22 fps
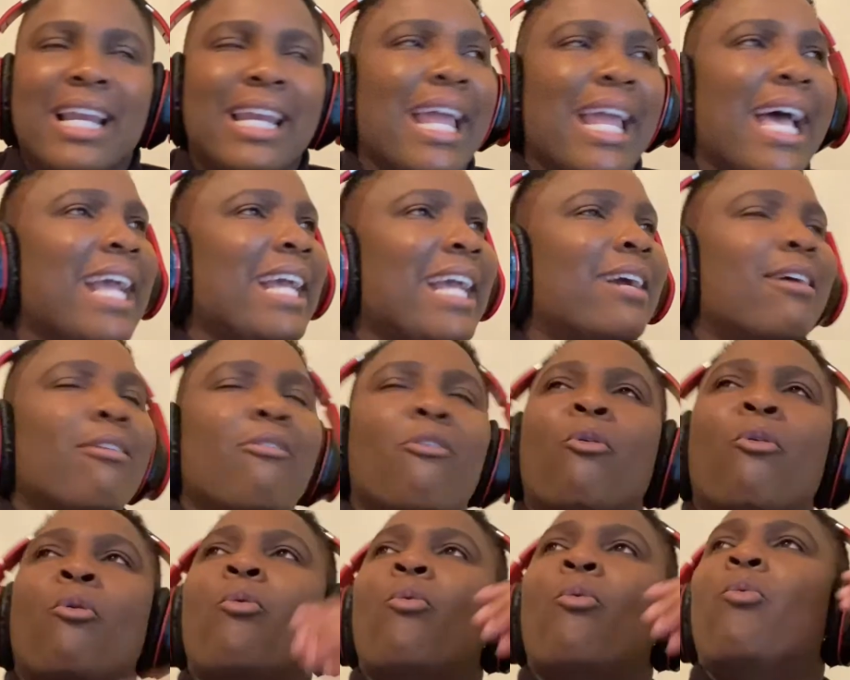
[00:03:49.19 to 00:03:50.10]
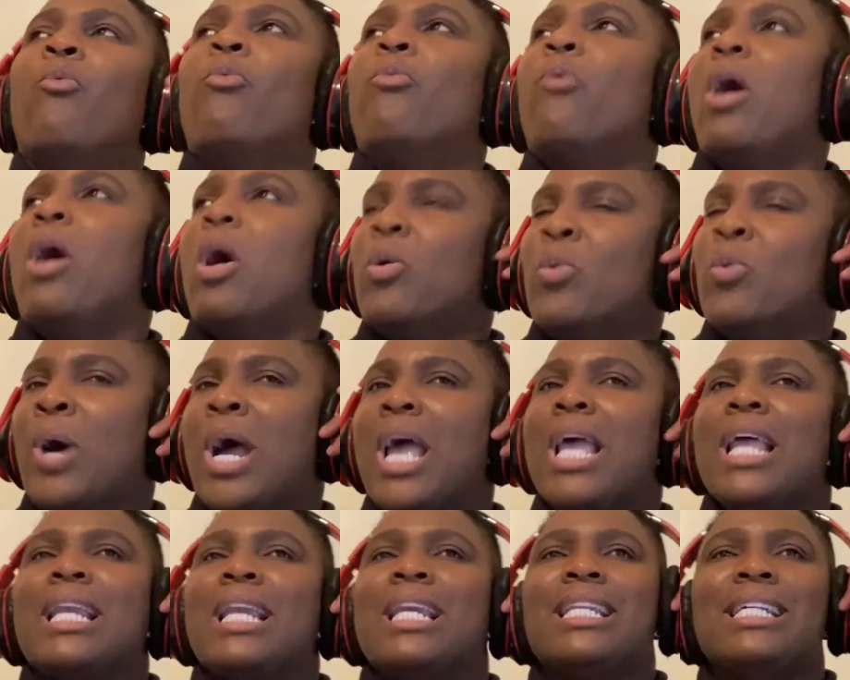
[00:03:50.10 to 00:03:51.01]
Like, whoa.
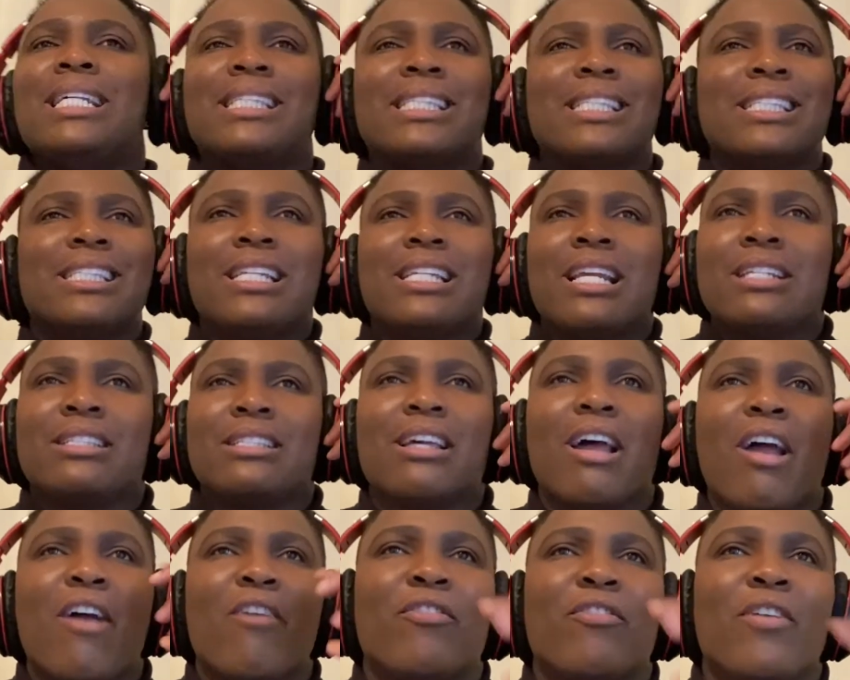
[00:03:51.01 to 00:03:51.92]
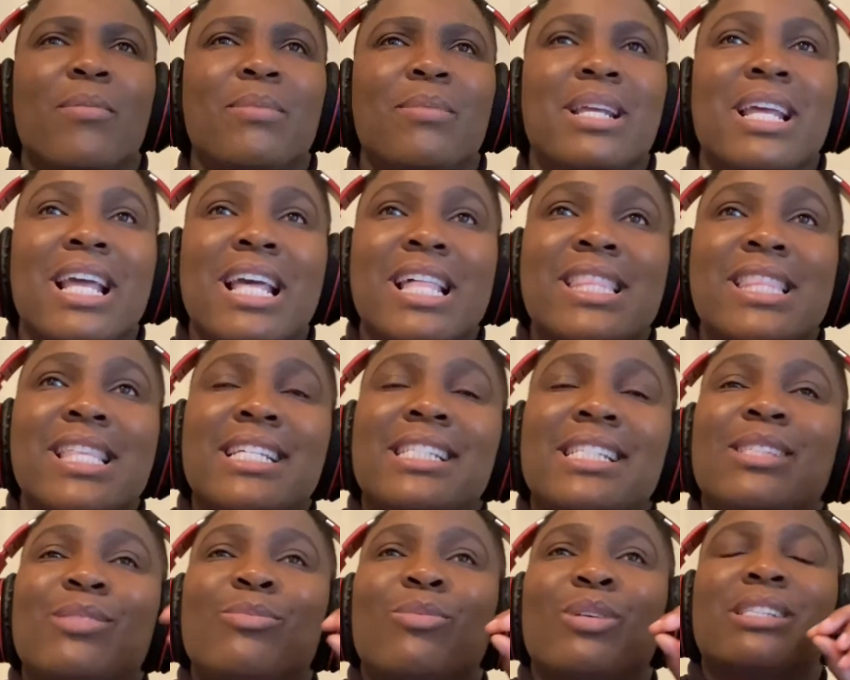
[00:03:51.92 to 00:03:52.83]
Listen, JSR family,
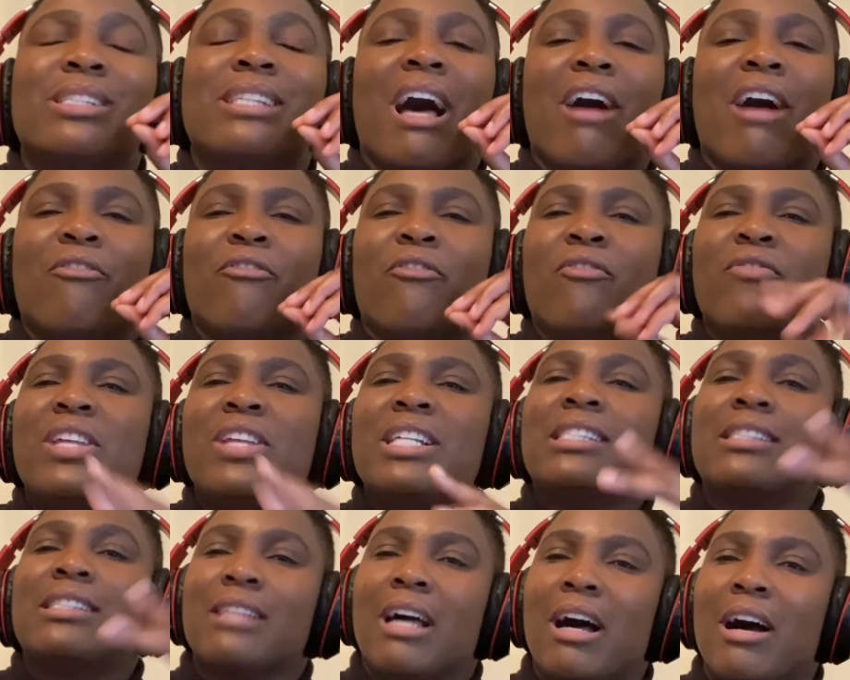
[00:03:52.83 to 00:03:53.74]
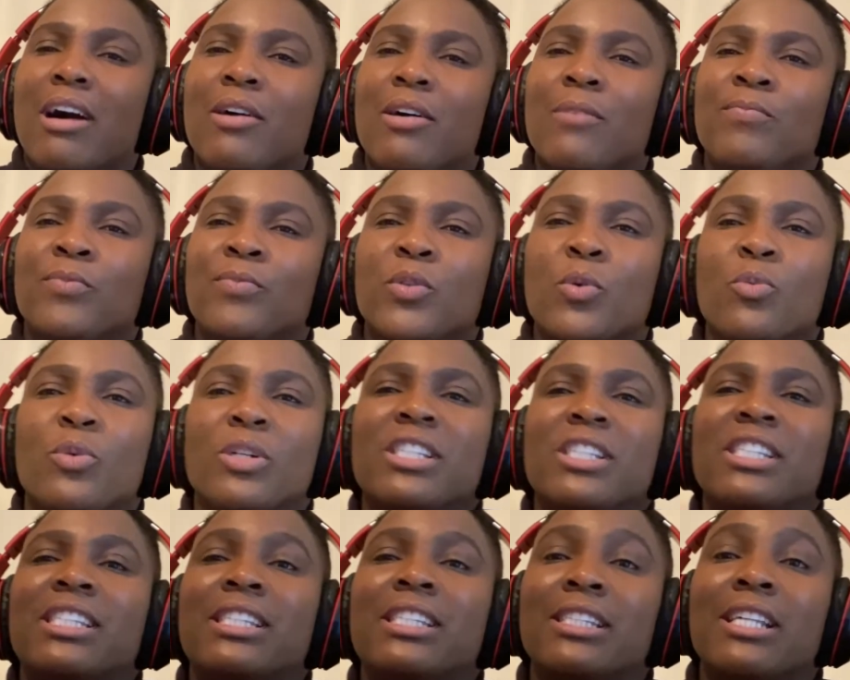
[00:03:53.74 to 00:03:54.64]
this was a, this song
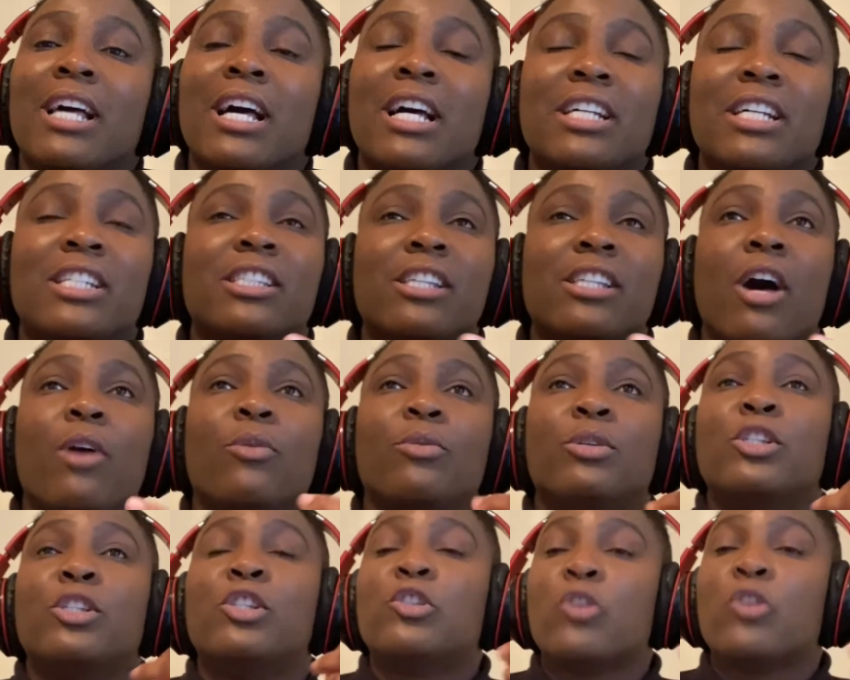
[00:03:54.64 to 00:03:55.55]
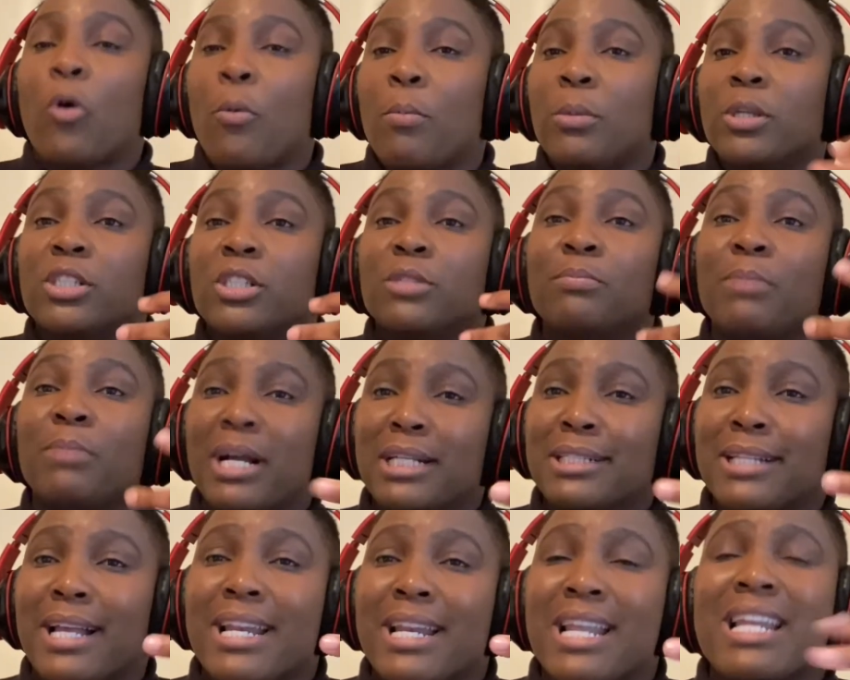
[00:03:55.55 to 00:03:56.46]
was sung with so much
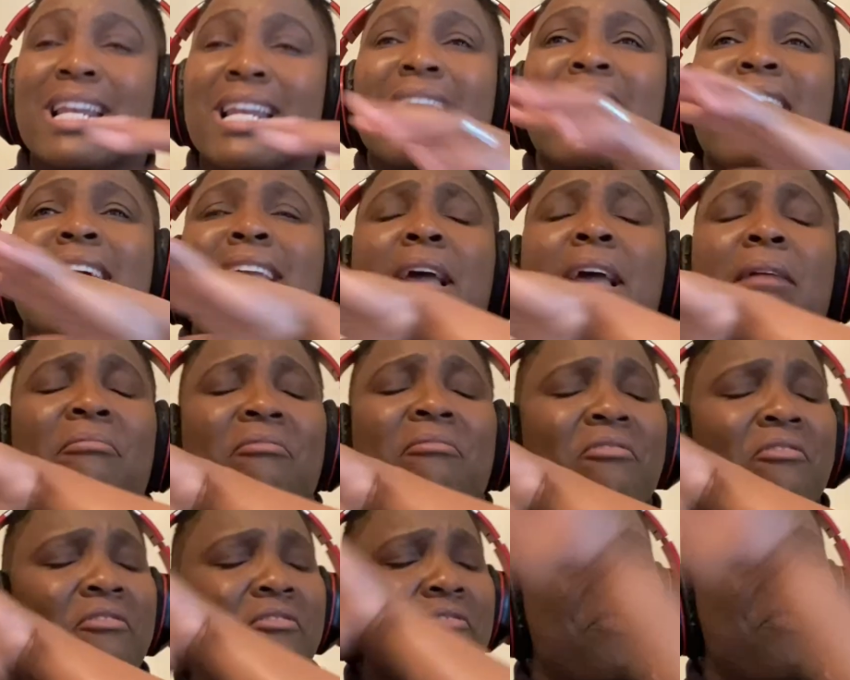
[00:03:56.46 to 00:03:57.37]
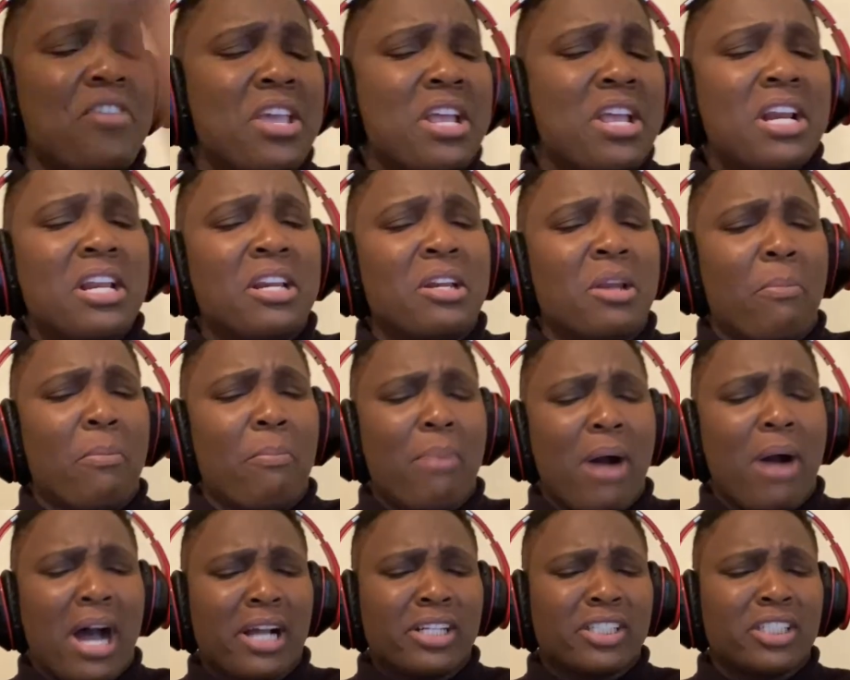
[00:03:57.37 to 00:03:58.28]
passion and I am feeling the
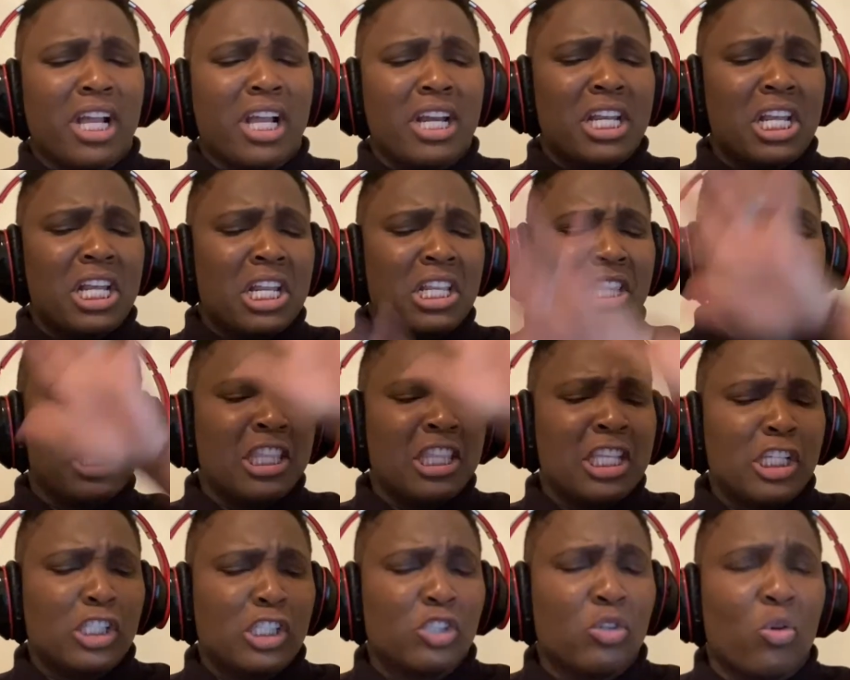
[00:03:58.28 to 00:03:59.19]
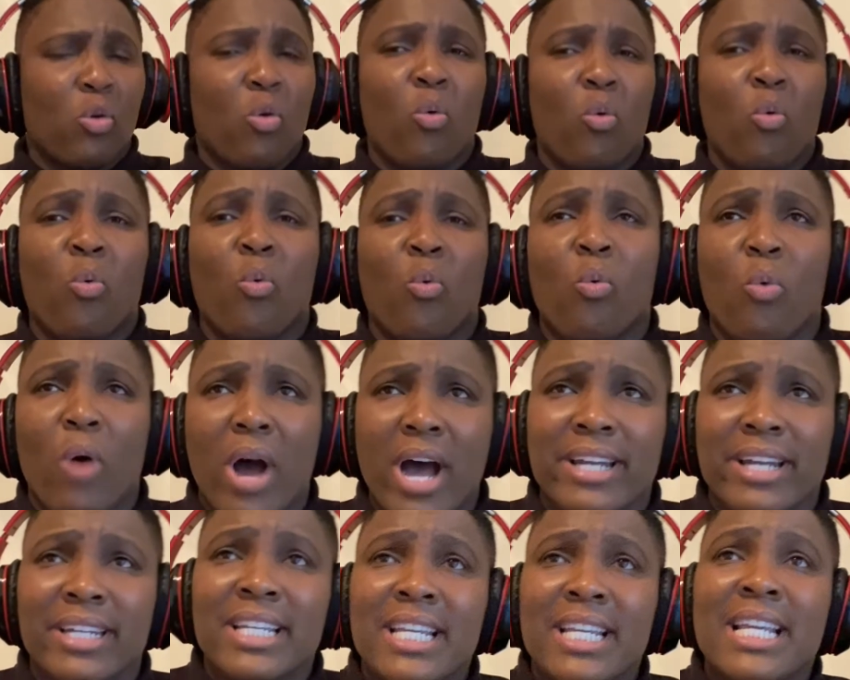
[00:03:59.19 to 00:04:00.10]
passion in this
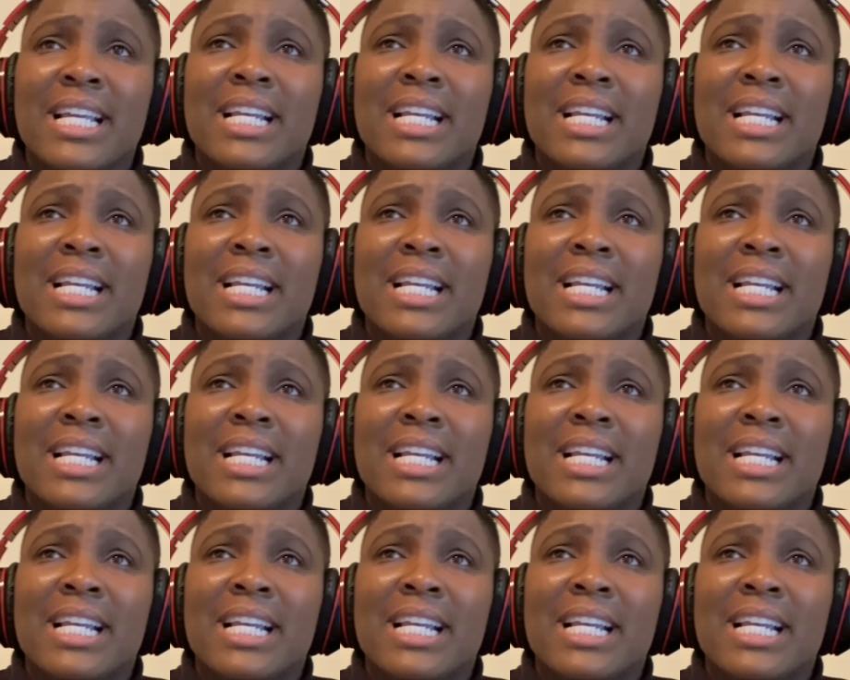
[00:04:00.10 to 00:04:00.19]
one.